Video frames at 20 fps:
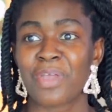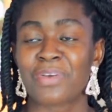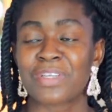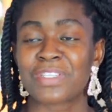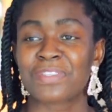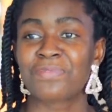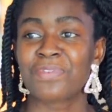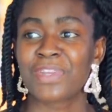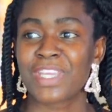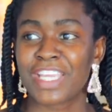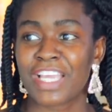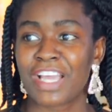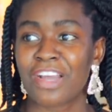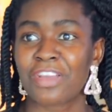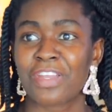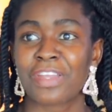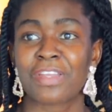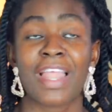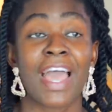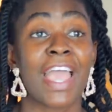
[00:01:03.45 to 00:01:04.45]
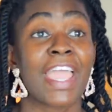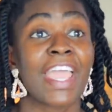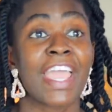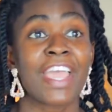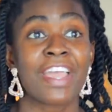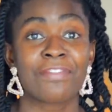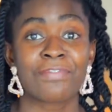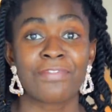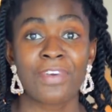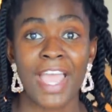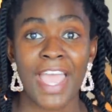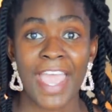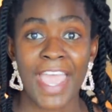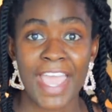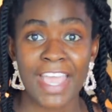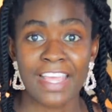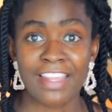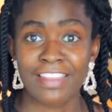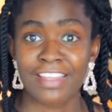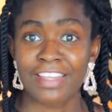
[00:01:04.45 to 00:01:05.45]
I was freaking out, and I have
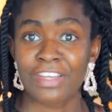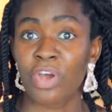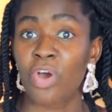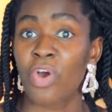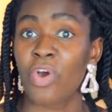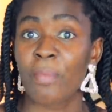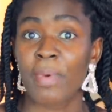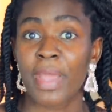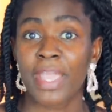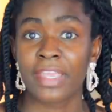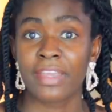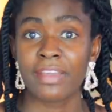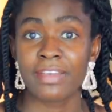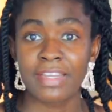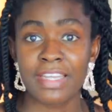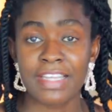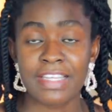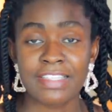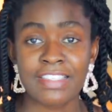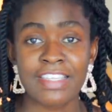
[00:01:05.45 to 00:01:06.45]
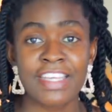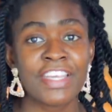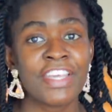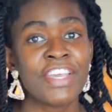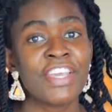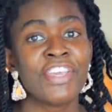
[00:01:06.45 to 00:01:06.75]
heard that, oh my goodness,